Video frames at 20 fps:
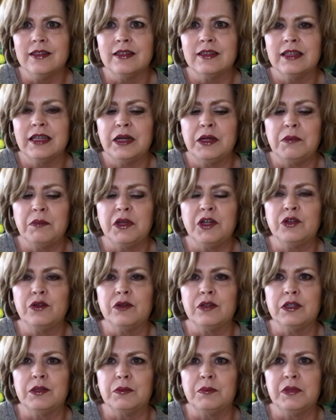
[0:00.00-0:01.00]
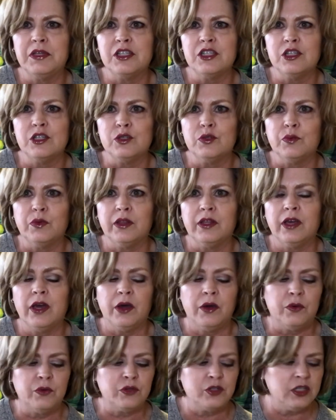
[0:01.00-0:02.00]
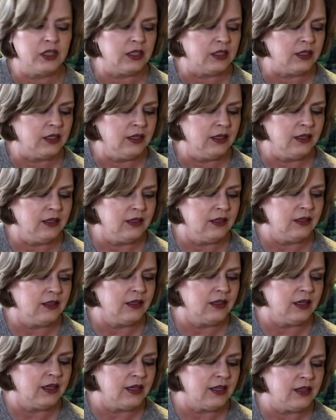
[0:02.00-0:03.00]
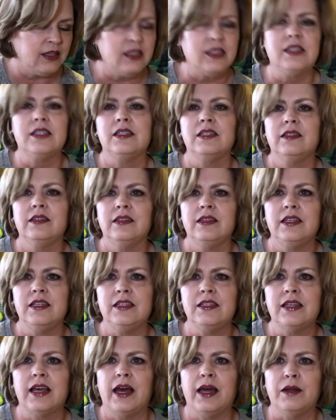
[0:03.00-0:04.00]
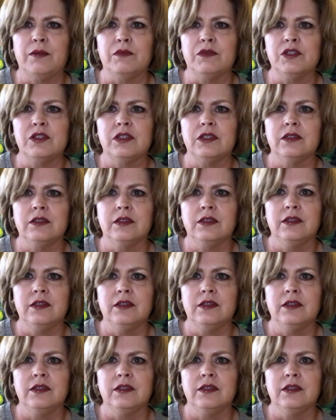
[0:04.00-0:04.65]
letting me do a little business with Coach and getting these items